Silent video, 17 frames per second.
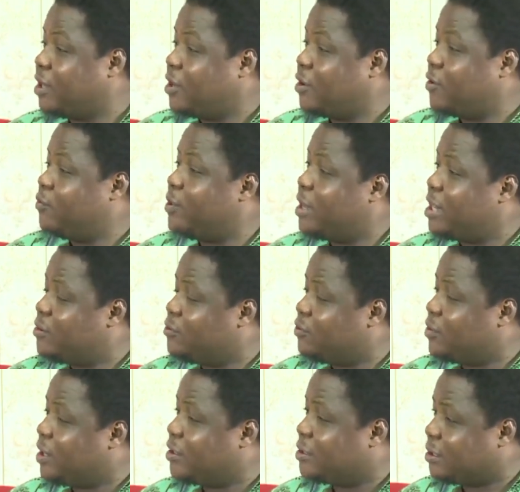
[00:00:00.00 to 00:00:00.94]

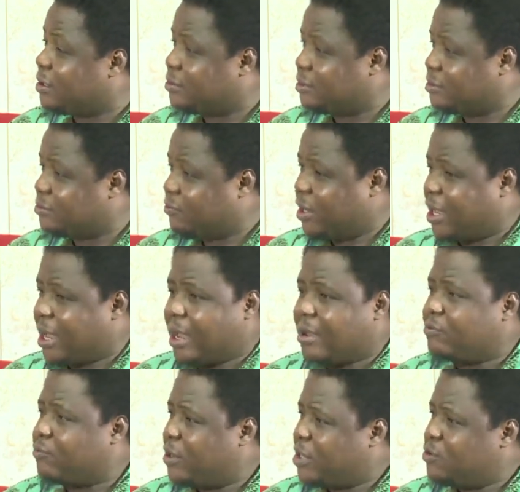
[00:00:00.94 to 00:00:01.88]

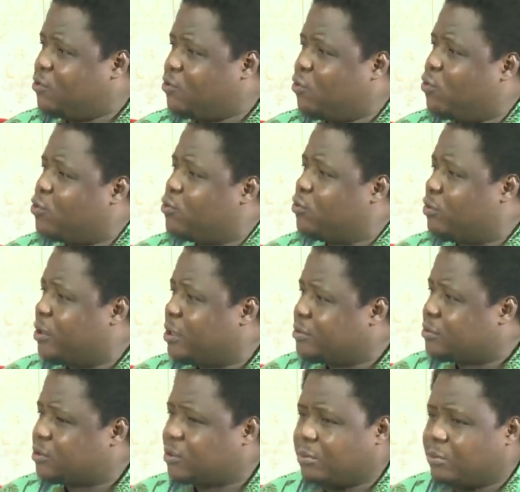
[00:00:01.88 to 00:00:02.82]
When you owe
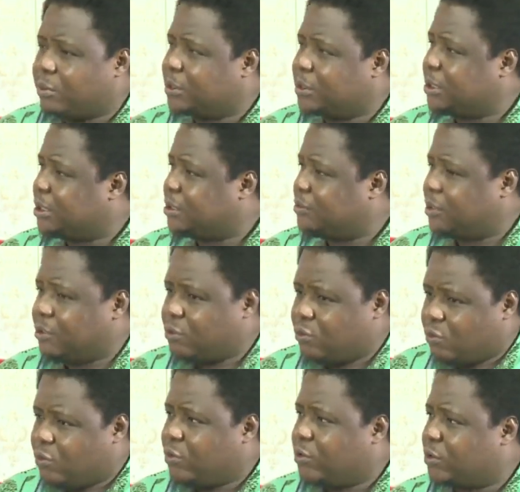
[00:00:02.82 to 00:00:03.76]
somebody, when you
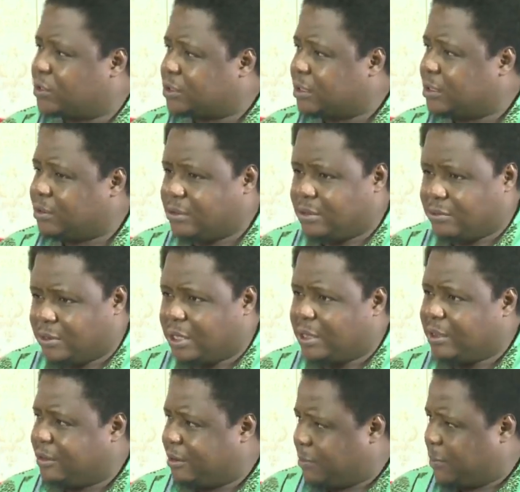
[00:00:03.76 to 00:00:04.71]
owe a
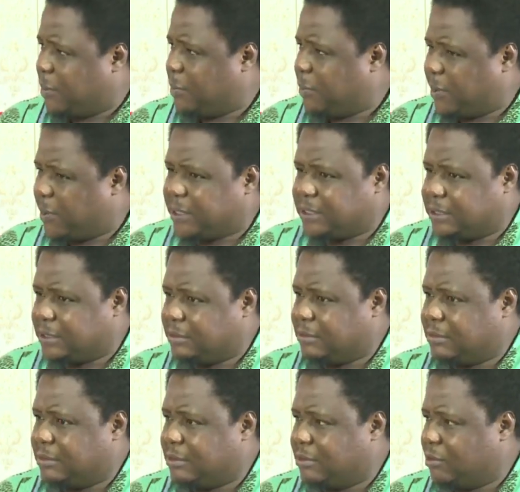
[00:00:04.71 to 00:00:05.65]
person,
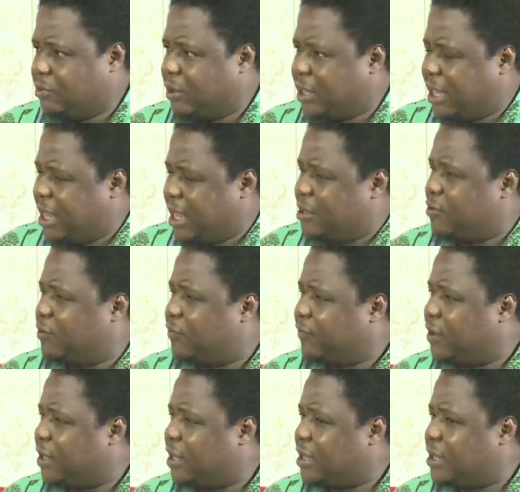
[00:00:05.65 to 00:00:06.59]
a head of
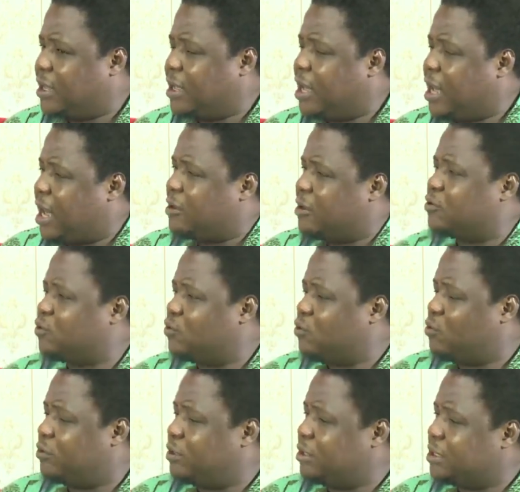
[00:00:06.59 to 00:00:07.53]
a
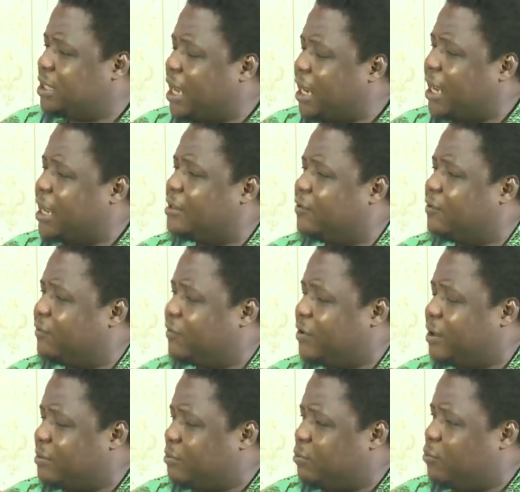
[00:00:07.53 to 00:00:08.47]
household, that kind
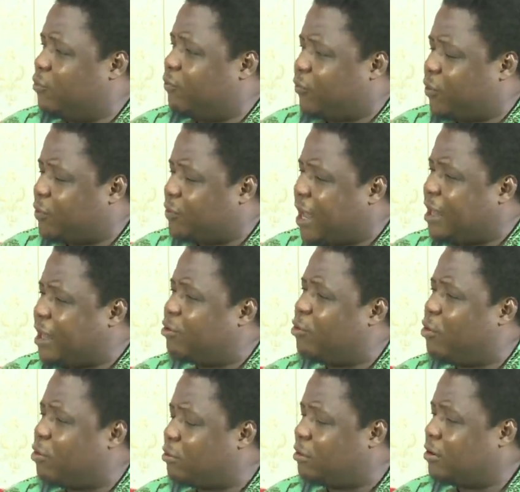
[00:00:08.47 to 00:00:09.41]
of, for that
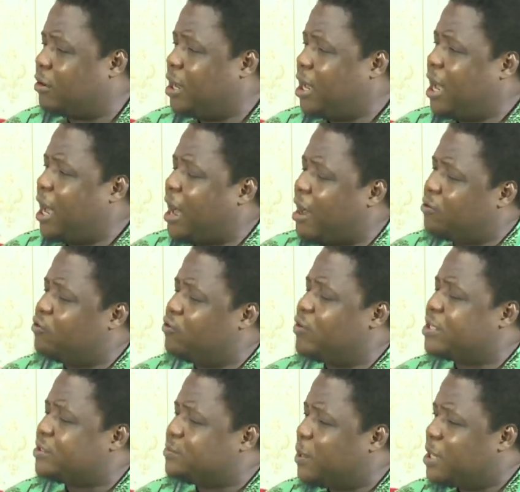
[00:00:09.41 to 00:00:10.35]
long, how do you
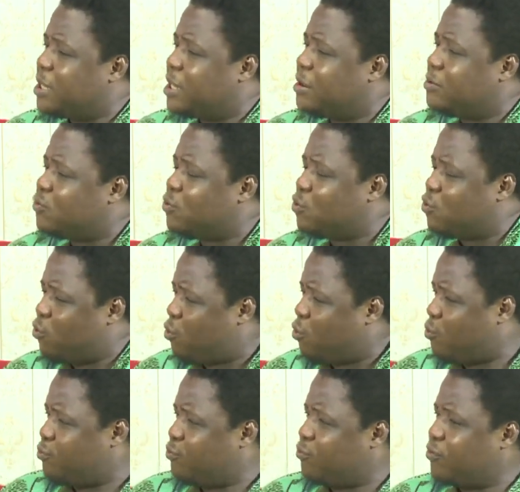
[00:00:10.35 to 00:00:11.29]
expect them to
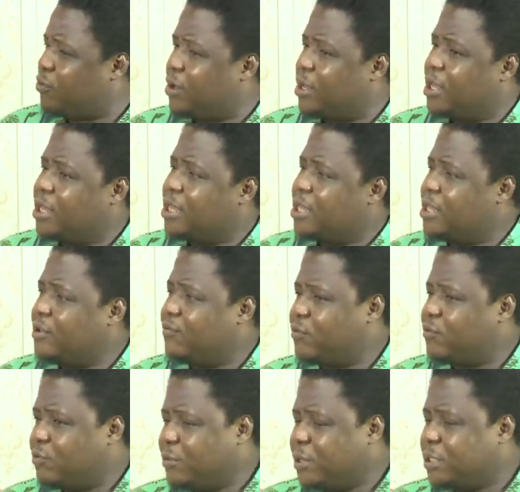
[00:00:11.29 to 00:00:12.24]
cope? If
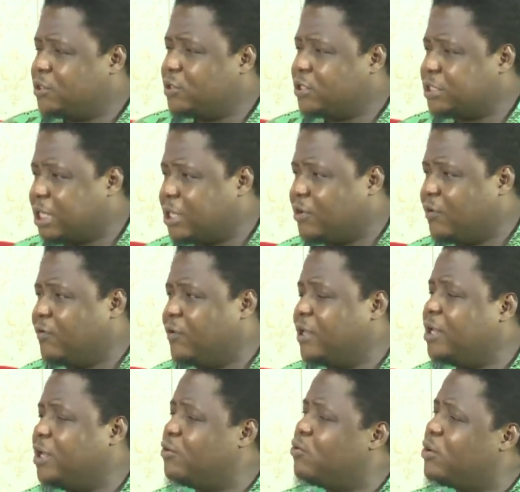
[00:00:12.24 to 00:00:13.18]
you mention standard of living
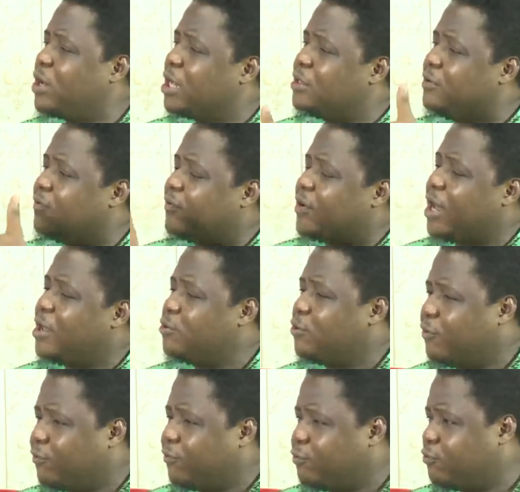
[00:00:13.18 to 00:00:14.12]
again, look at the kind
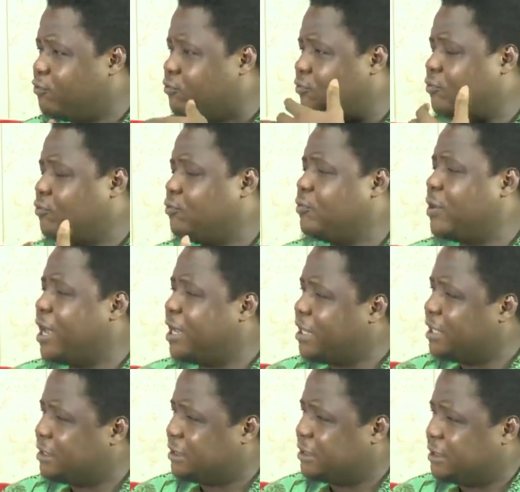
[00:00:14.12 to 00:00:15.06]
of food we are
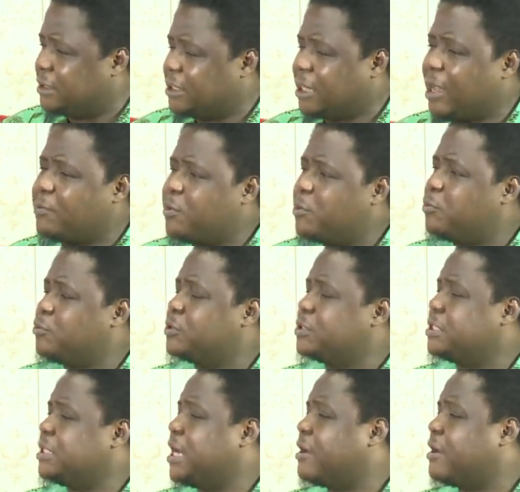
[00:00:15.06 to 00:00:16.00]
eating. Can people
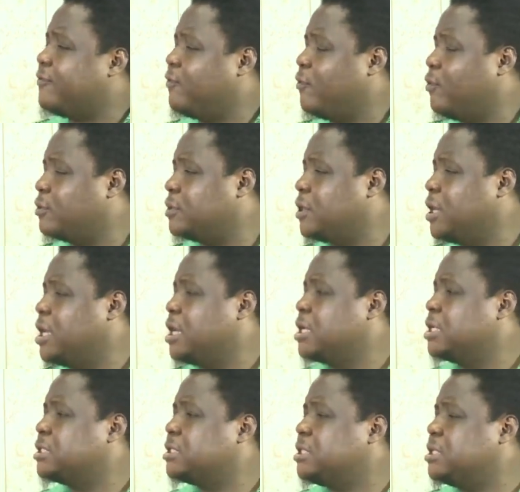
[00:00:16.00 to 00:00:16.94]
still afford
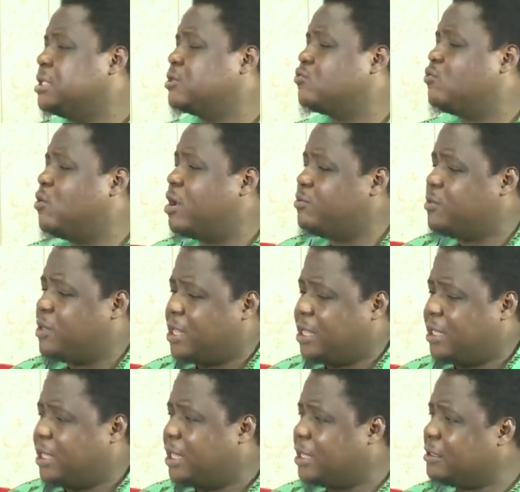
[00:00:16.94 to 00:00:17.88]
3 square meals
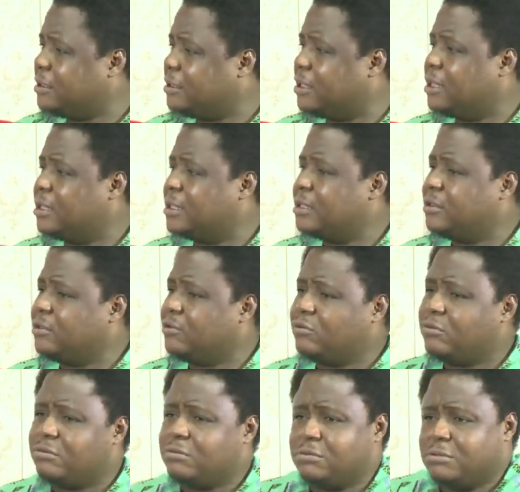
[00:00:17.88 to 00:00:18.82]
again?
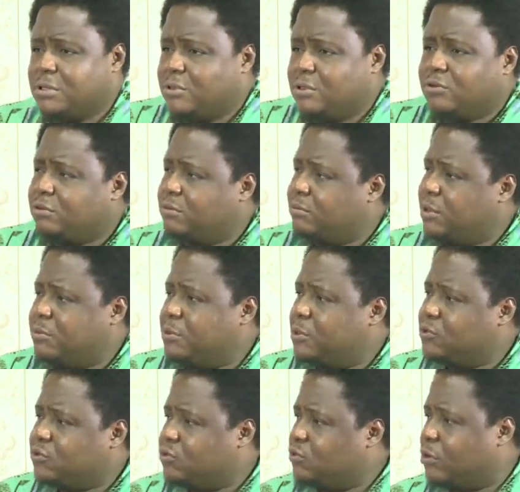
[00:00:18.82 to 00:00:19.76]
Maybe
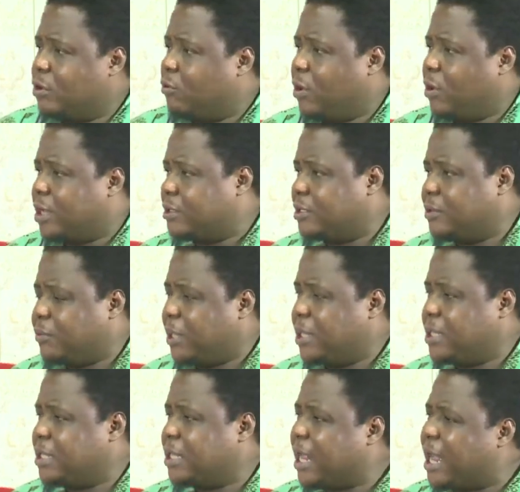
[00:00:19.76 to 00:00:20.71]
2 or 1, depending.